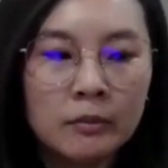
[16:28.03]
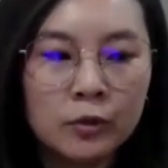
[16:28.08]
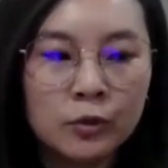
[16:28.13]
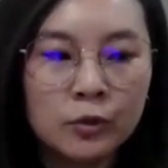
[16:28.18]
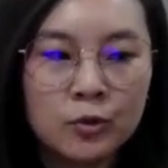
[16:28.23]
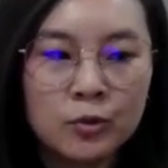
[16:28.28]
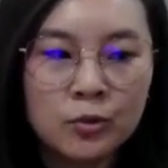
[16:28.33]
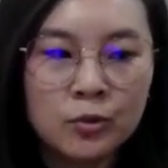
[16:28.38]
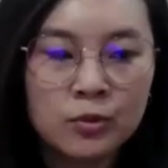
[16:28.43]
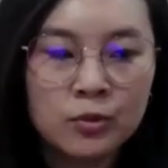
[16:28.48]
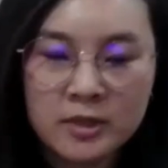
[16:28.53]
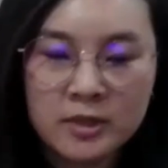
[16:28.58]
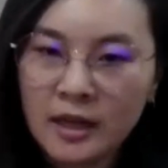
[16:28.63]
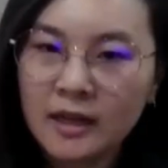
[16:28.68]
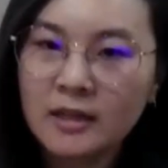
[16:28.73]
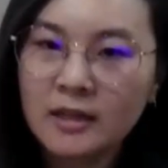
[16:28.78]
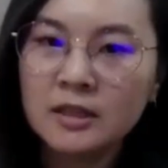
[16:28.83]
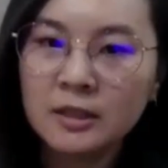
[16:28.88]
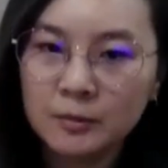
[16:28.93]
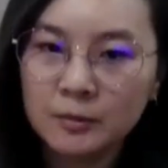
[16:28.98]
who
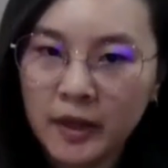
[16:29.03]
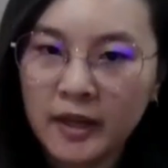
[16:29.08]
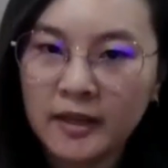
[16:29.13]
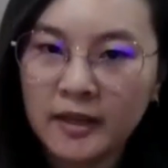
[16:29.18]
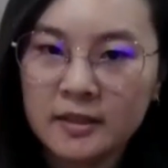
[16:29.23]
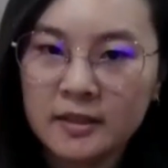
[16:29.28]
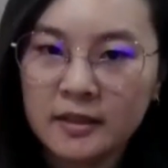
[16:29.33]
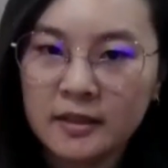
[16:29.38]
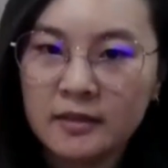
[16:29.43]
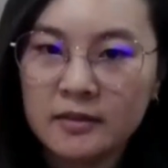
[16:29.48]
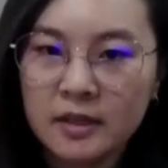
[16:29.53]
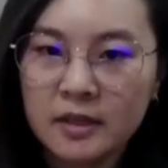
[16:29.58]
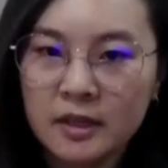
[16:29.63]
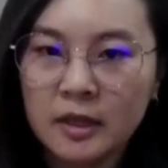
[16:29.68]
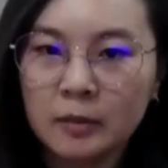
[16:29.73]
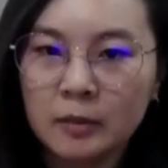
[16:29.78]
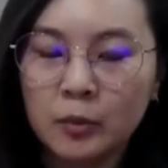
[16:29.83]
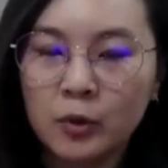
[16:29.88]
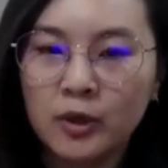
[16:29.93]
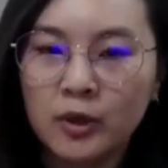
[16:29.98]
started painting
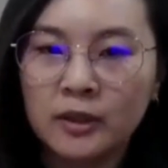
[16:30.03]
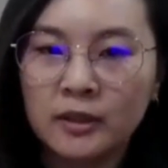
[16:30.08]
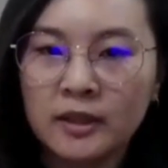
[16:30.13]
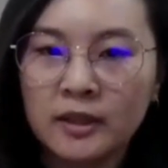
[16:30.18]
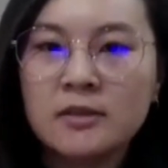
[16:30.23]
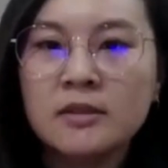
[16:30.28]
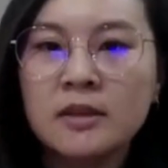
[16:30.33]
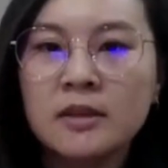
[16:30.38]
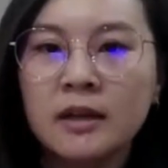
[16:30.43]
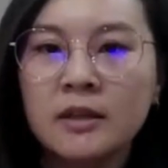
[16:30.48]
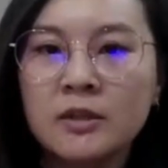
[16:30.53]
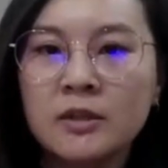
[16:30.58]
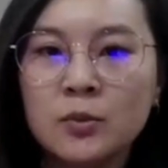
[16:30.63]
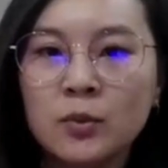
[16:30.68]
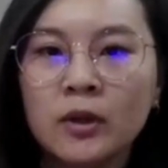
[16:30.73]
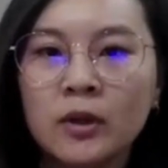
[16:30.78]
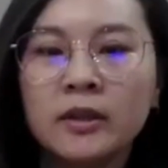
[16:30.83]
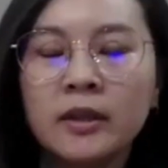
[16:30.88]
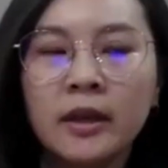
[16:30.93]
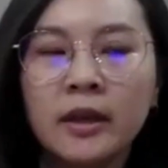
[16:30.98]
Singapore in that
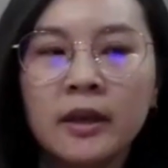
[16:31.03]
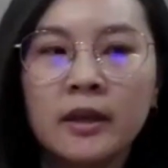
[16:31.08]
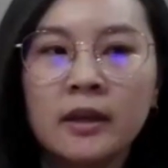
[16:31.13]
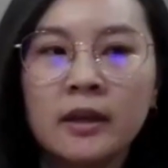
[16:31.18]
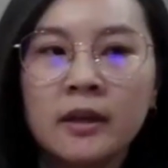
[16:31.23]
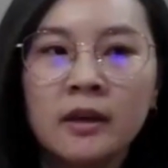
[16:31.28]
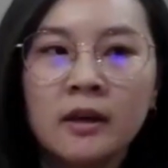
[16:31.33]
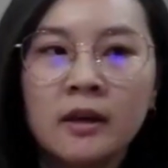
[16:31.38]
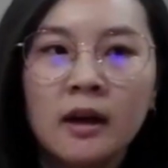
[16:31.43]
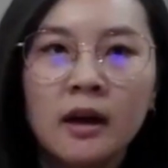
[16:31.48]
sense when they